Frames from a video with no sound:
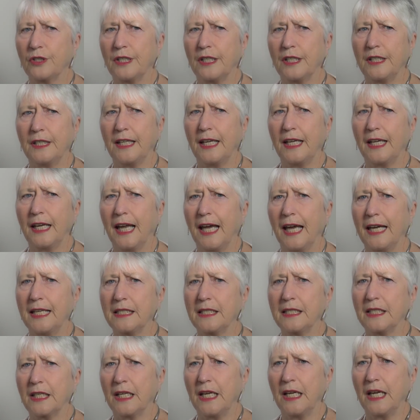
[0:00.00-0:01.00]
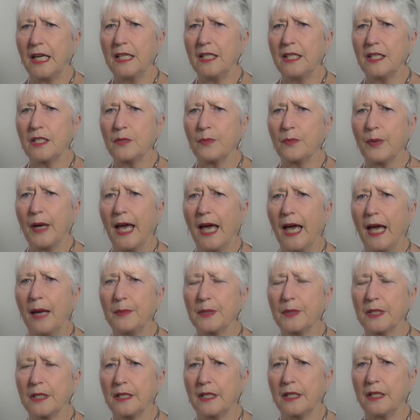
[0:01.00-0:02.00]
in their late teens.
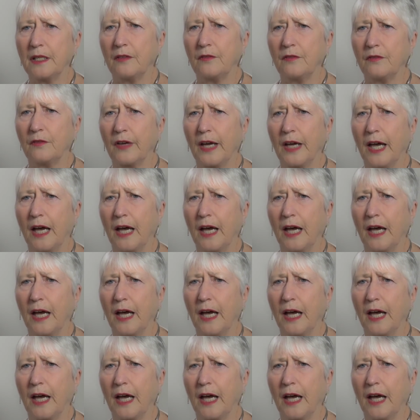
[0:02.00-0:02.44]
Perhaps they've